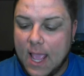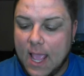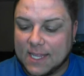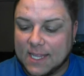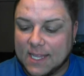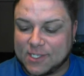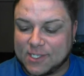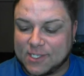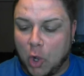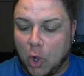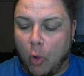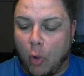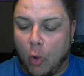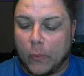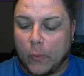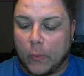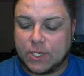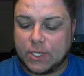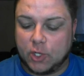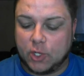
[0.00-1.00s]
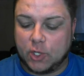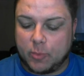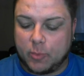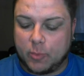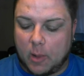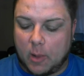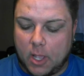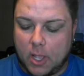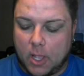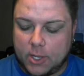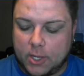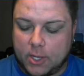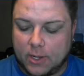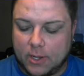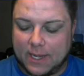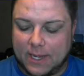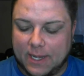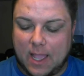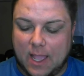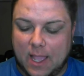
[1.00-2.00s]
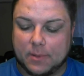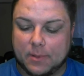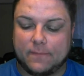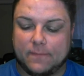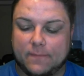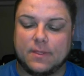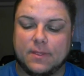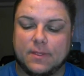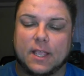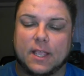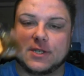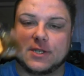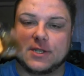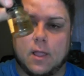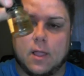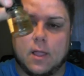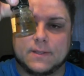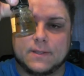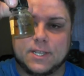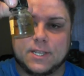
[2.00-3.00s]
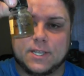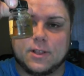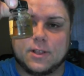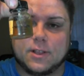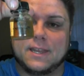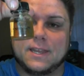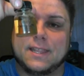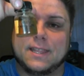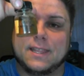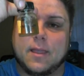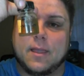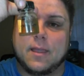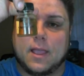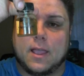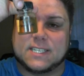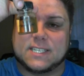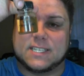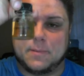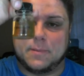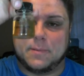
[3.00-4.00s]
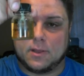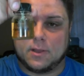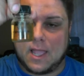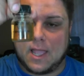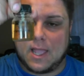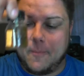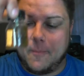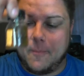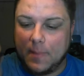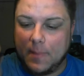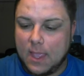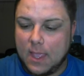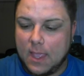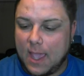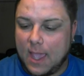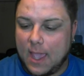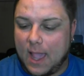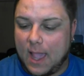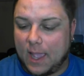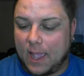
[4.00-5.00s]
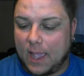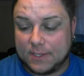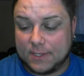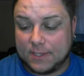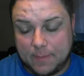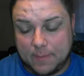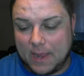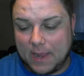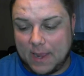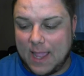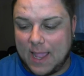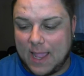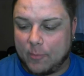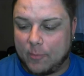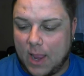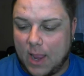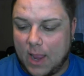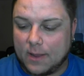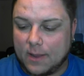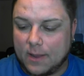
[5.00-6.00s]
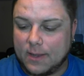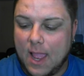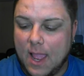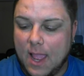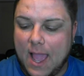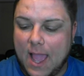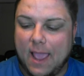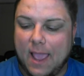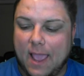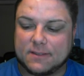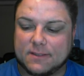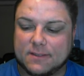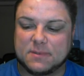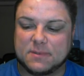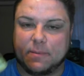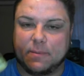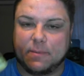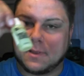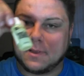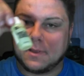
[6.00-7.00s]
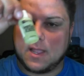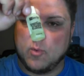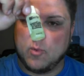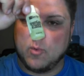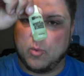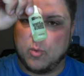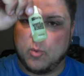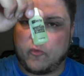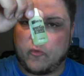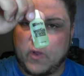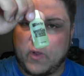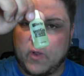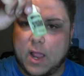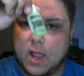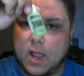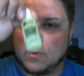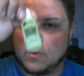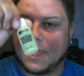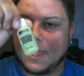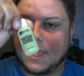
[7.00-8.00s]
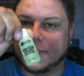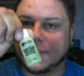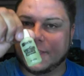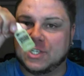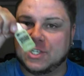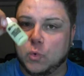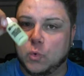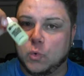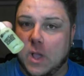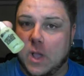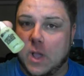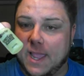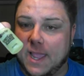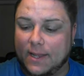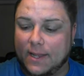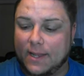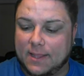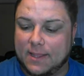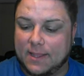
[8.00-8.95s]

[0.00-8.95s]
So to do the brow block, you're going to need a couple different things. Obviously you're going to need the Spirit Gum. I use the Ben Nye brand. I have some Spirit Gum remover, and we'll get into why I need